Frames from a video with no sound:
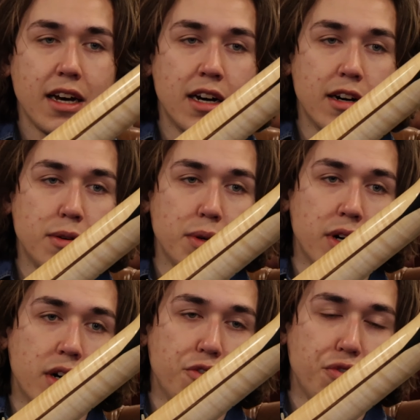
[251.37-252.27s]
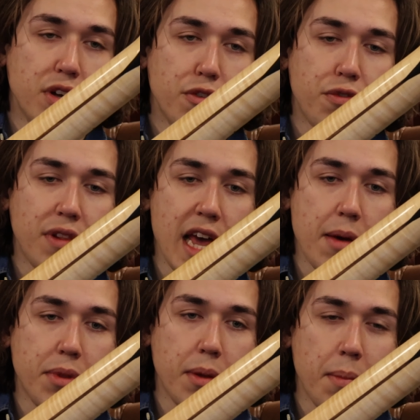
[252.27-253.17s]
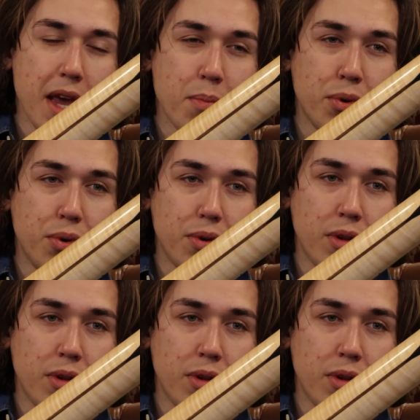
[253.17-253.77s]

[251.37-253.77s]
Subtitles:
out of flamed maple,